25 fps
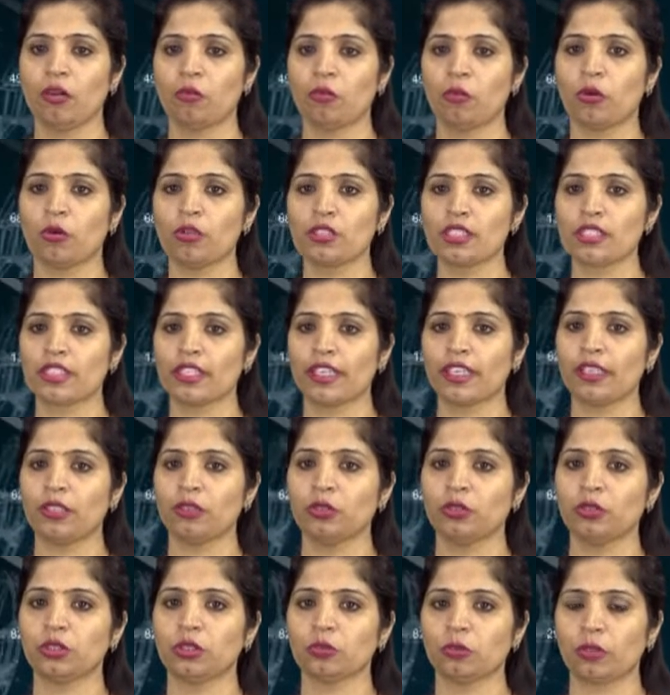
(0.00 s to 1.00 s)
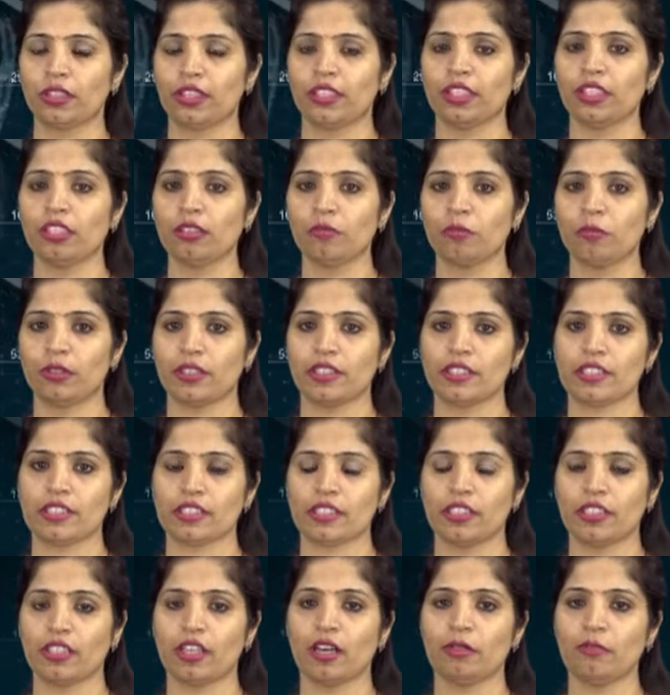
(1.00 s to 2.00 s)
mostly used with the
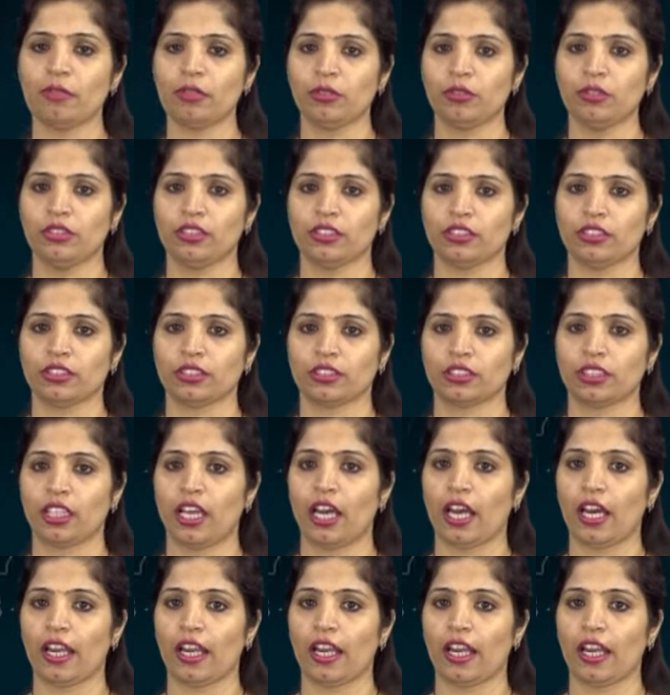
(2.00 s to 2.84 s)
personal computers